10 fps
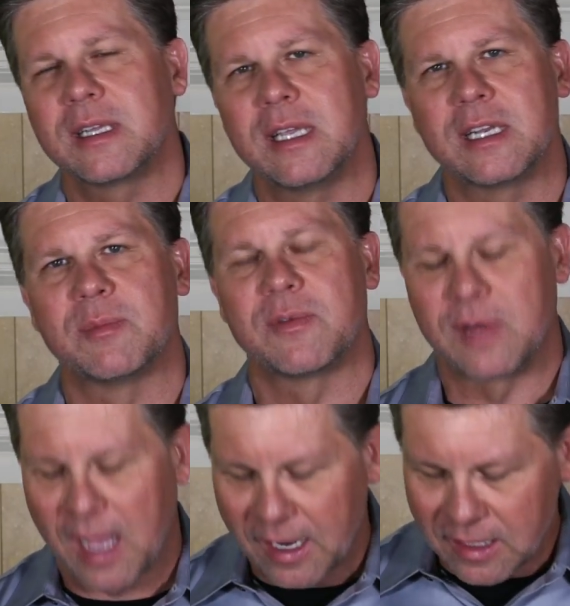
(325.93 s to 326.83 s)
the kingdom of
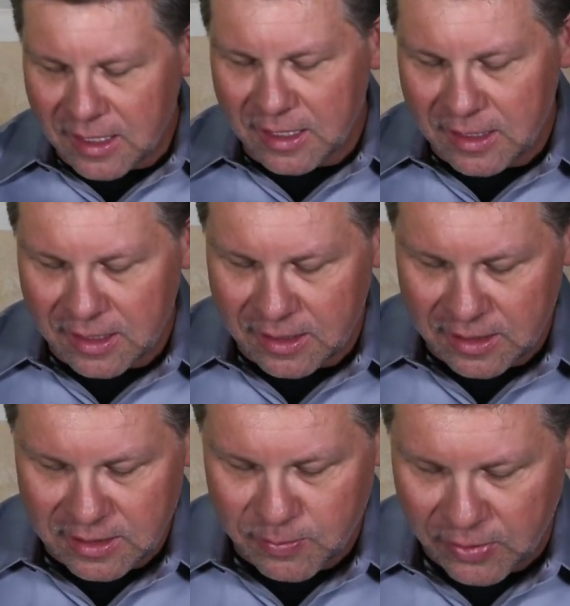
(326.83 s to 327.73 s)
God and getting into
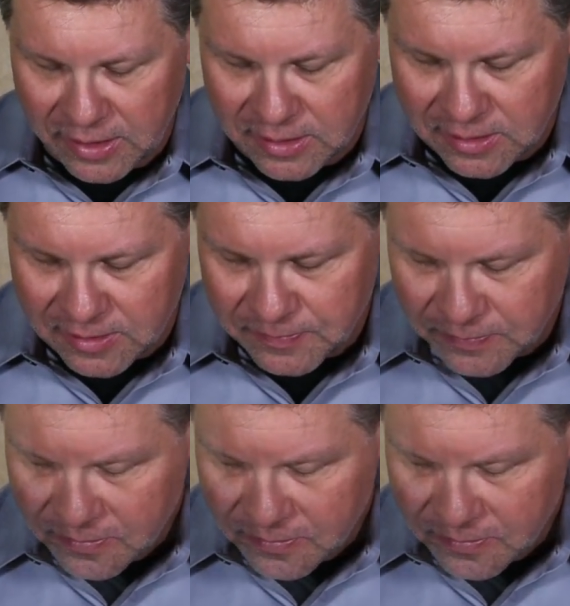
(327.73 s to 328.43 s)
his presence.